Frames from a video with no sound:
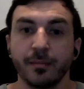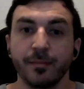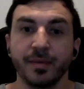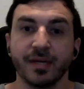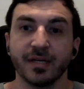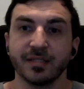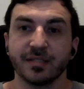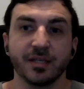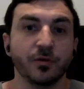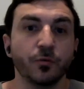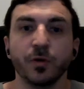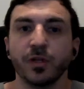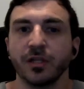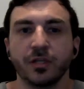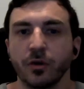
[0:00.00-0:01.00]
because they
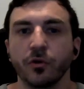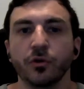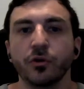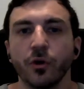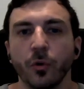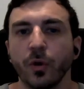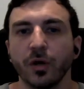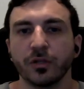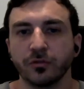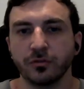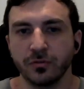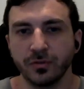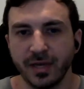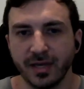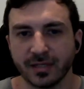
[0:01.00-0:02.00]
really don't know what to
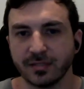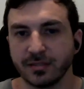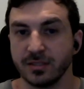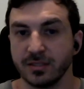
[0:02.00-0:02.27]
do next.